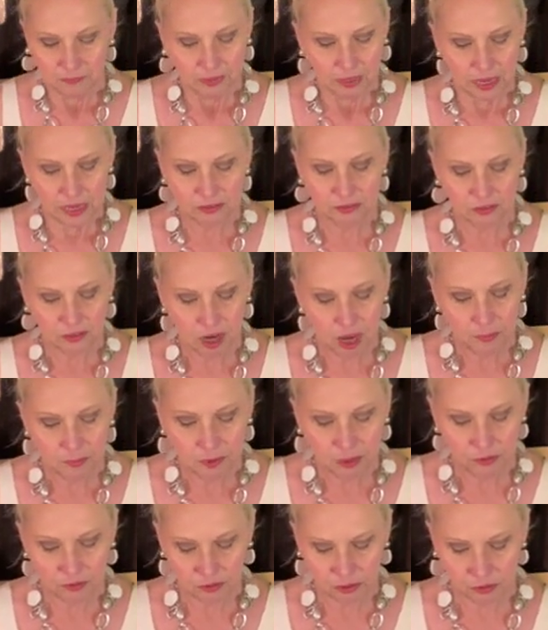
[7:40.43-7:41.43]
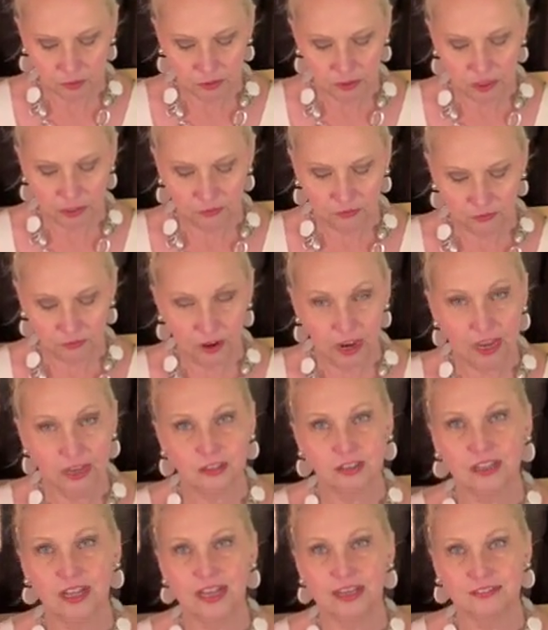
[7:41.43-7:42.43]
Its top notes are really
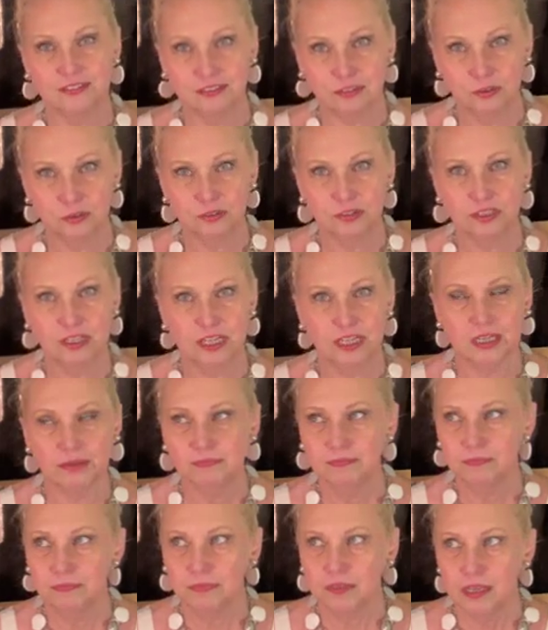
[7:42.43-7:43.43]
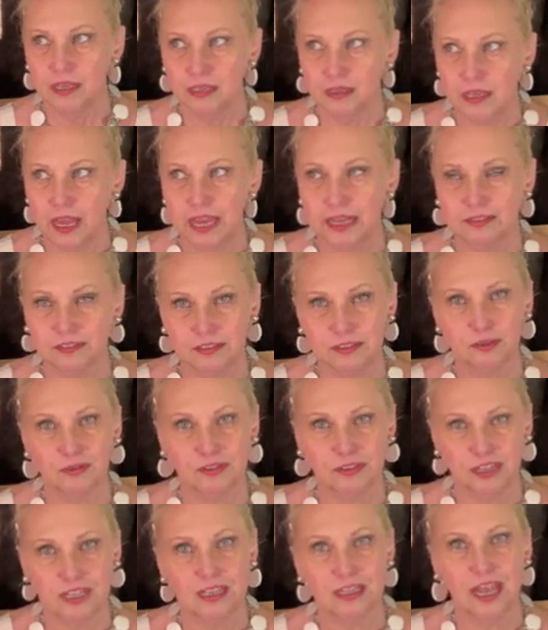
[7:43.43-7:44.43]
fresh, like citrusy,
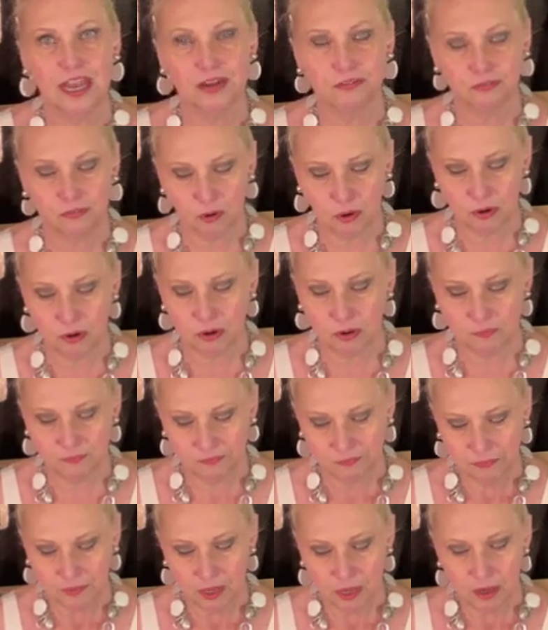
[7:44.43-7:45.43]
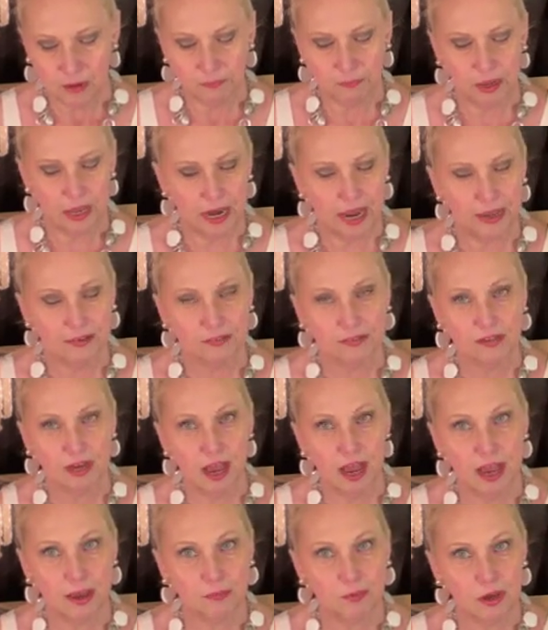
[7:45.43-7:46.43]
light floral. But as
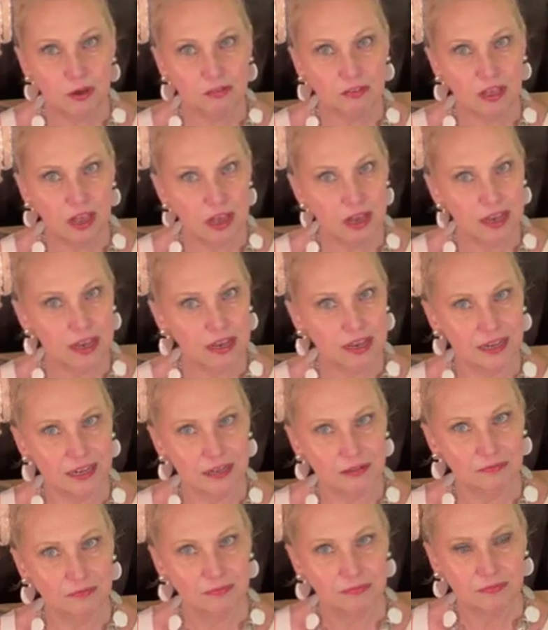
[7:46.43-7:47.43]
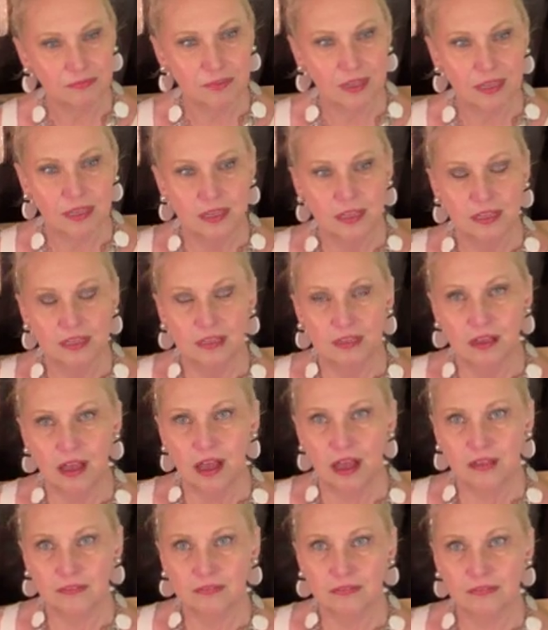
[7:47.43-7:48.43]
time goes on,
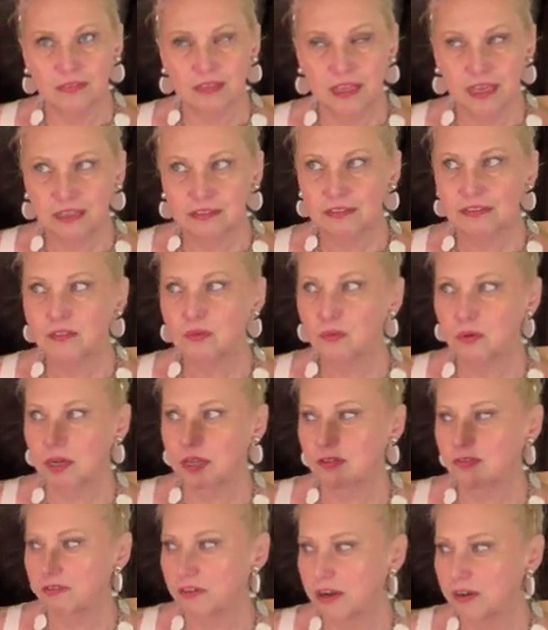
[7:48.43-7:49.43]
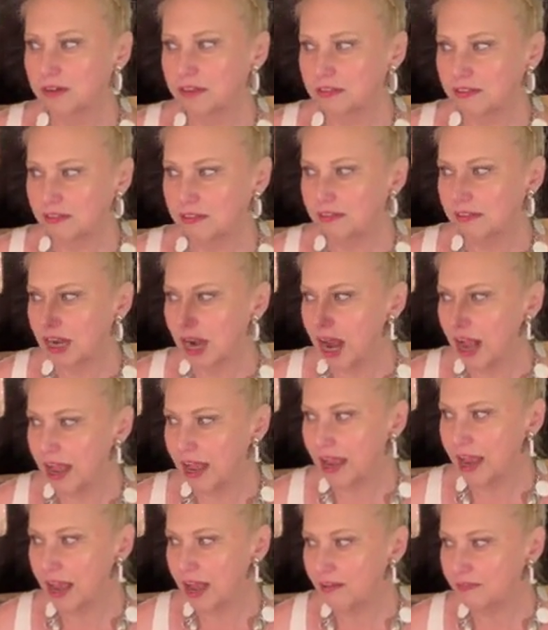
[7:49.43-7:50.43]
this is one of the fragrances that I
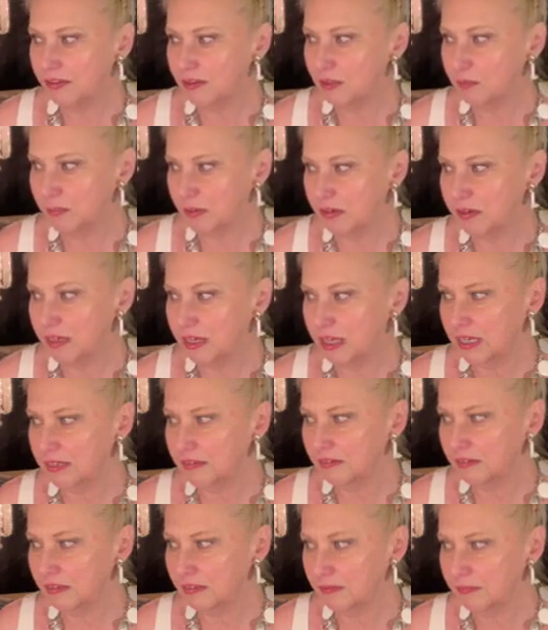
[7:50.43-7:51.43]
have experienced